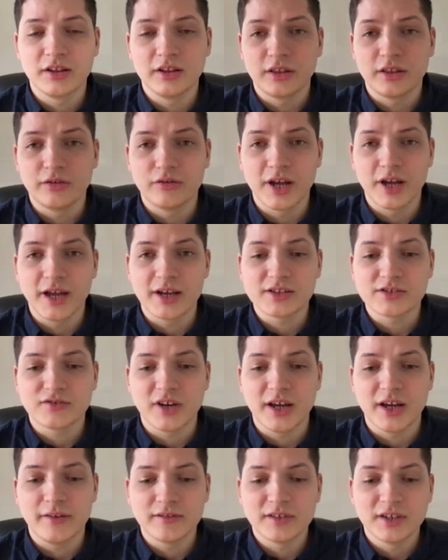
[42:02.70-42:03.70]
through
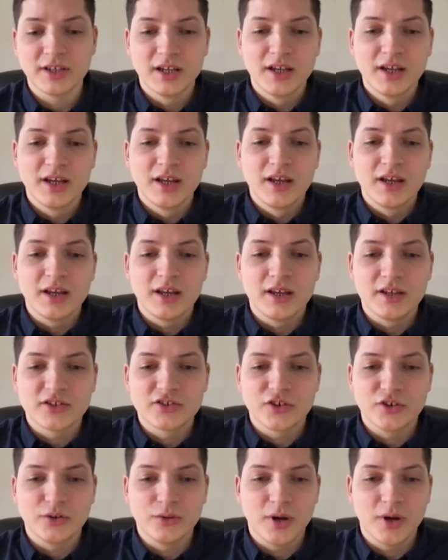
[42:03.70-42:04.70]
Extract.
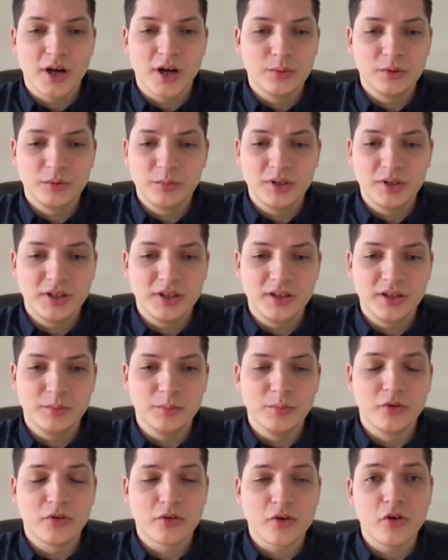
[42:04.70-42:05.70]
So I would be
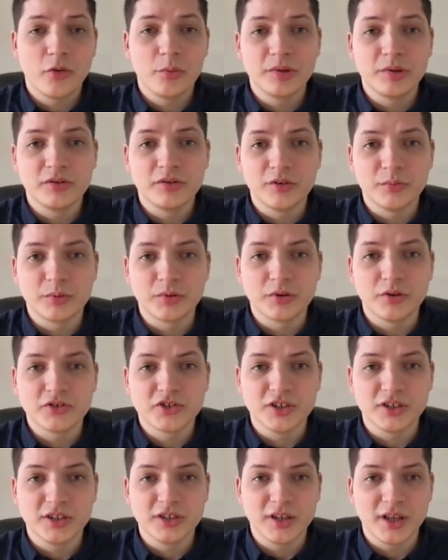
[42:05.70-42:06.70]
more open to
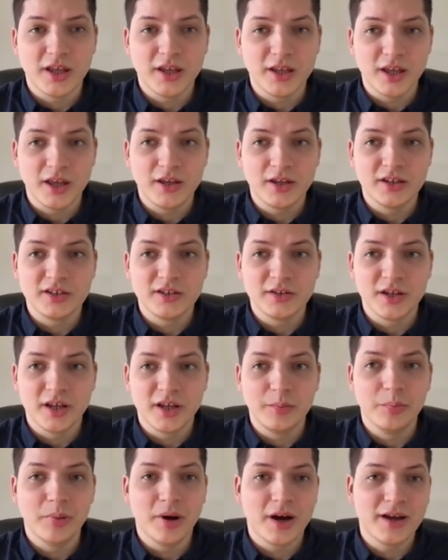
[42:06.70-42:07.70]
approaching a
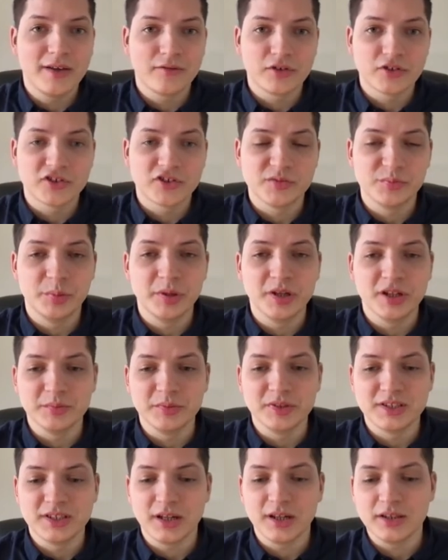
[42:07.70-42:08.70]
buy versus build
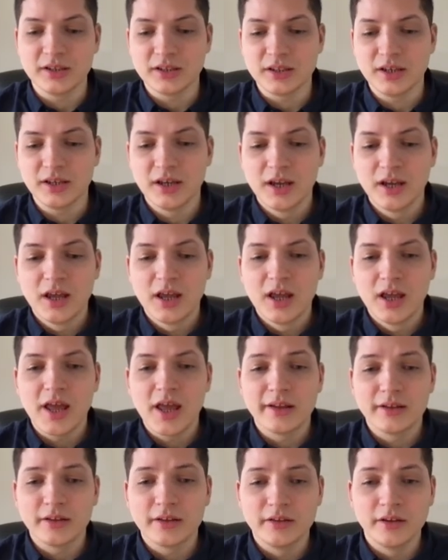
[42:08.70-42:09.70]
mentality.
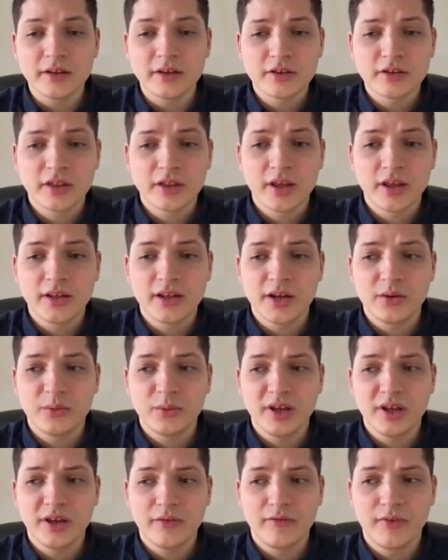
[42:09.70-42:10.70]
And another thing that
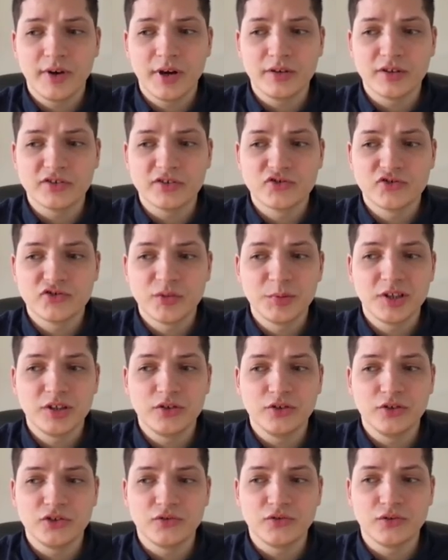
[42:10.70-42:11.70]
we have found extremely
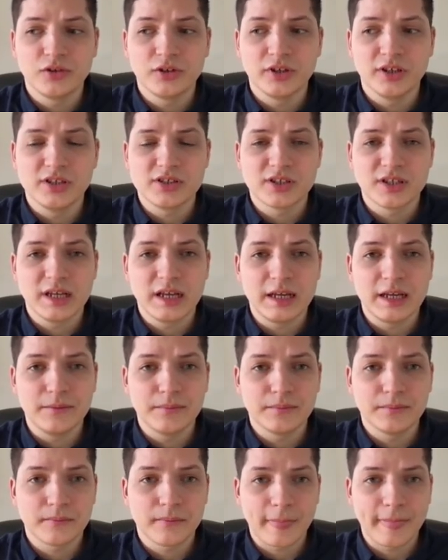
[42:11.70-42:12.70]
useful is
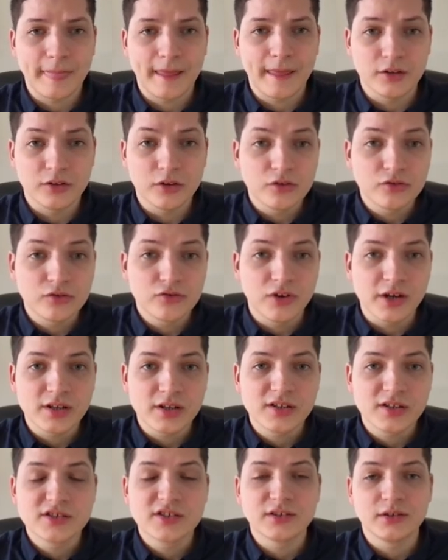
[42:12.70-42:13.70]
that in
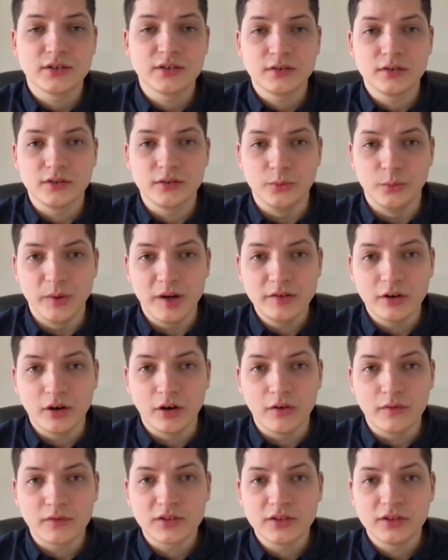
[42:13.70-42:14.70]
contracts, very
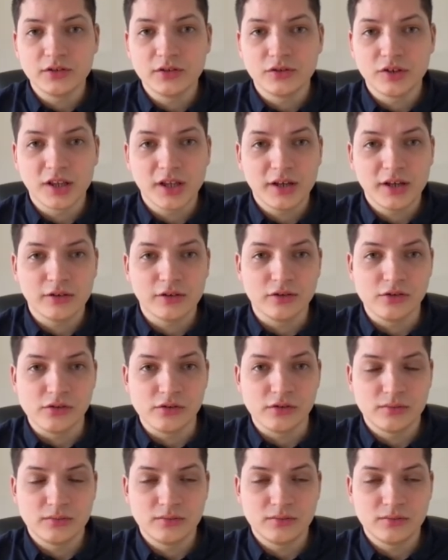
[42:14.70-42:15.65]
often you rely on